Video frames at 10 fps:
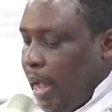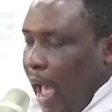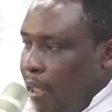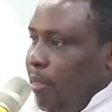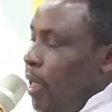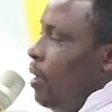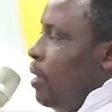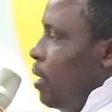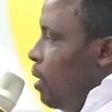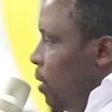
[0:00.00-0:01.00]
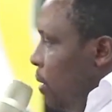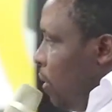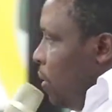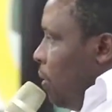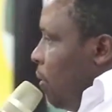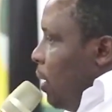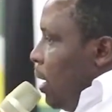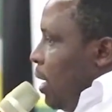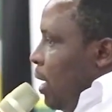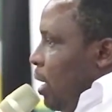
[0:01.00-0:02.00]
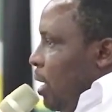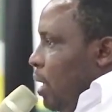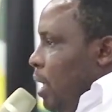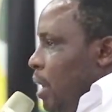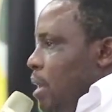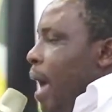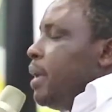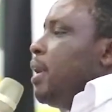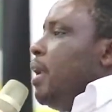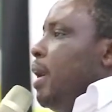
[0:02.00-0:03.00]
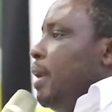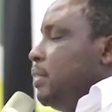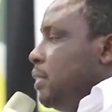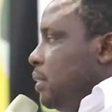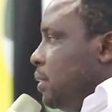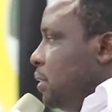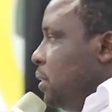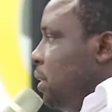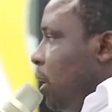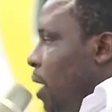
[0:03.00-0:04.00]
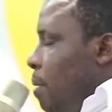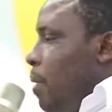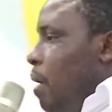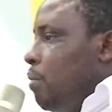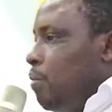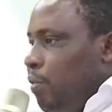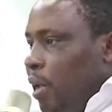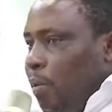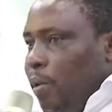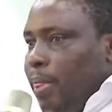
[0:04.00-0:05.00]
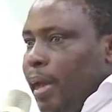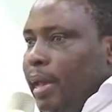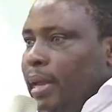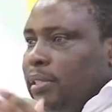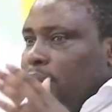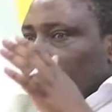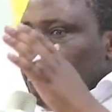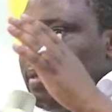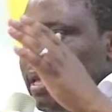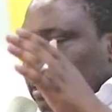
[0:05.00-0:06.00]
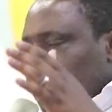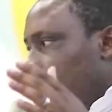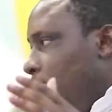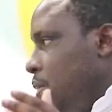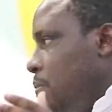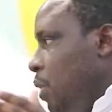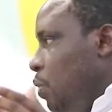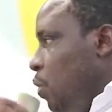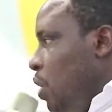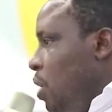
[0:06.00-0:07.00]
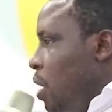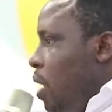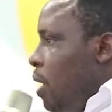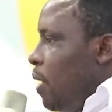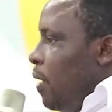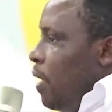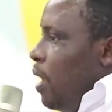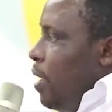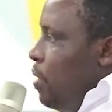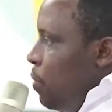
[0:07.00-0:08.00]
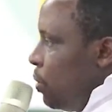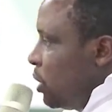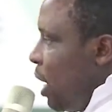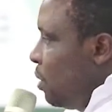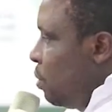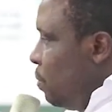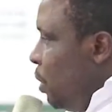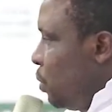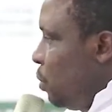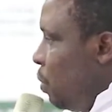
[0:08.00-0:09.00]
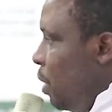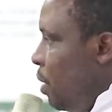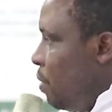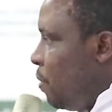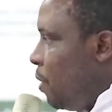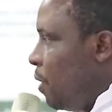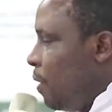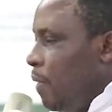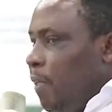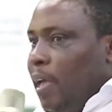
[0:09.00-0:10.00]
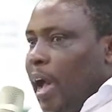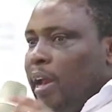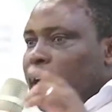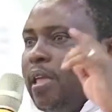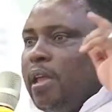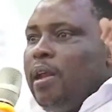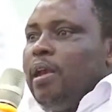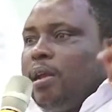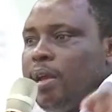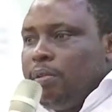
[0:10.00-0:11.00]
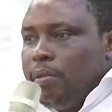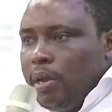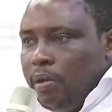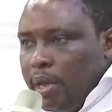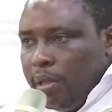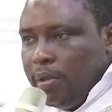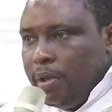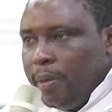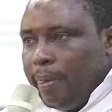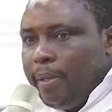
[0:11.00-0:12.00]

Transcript: I think in that analysis, it came out very well that there is a mismatch between the users of this knowledge and the generators of the knowledge.